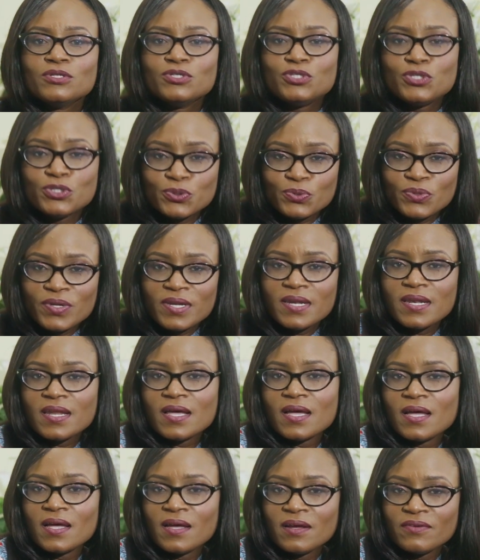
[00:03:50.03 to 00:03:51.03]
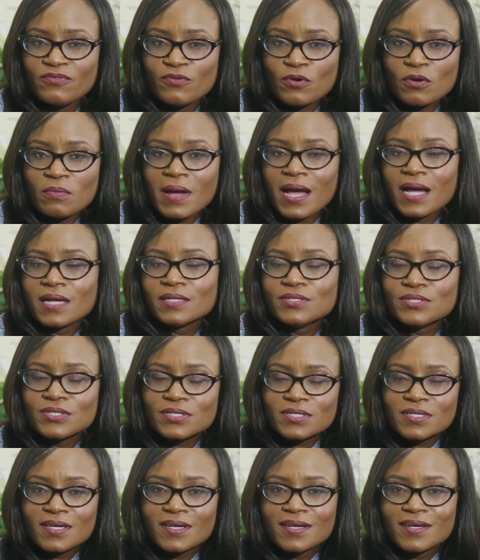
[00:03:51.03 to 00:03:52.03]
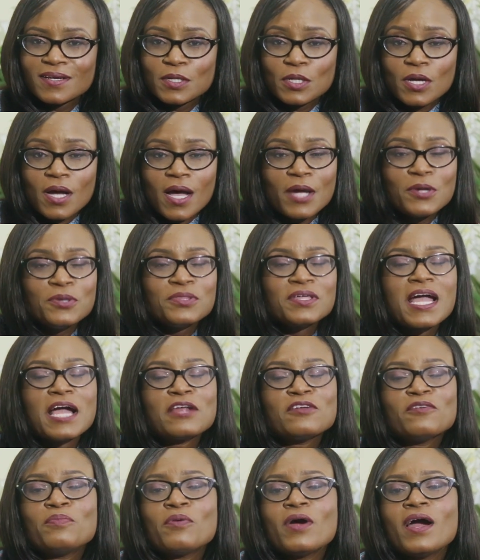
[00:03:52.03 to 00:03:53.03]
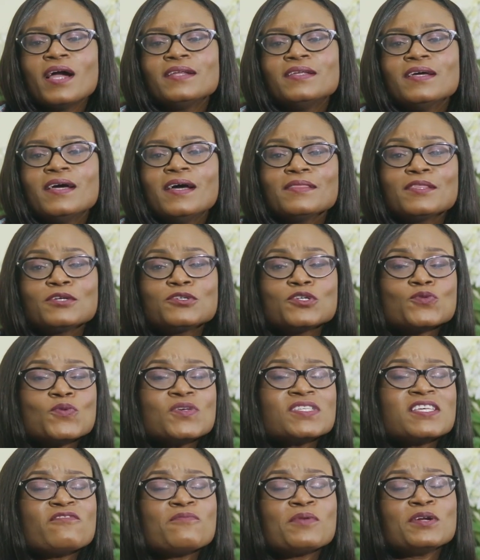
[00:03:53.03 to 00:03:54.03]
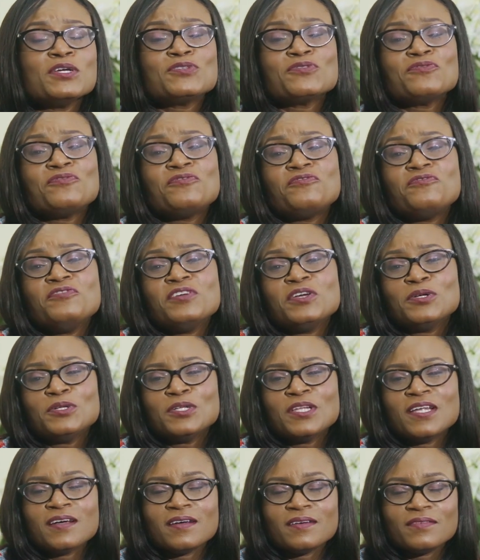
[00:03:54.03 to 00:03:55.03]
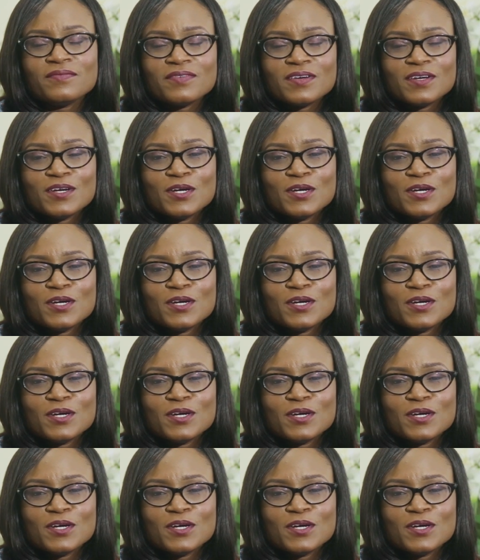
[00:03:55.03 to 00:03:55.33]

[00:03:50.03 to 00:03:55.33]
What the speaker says: Do you love romance? Are you the kind of bride that just wants everybody to feel love,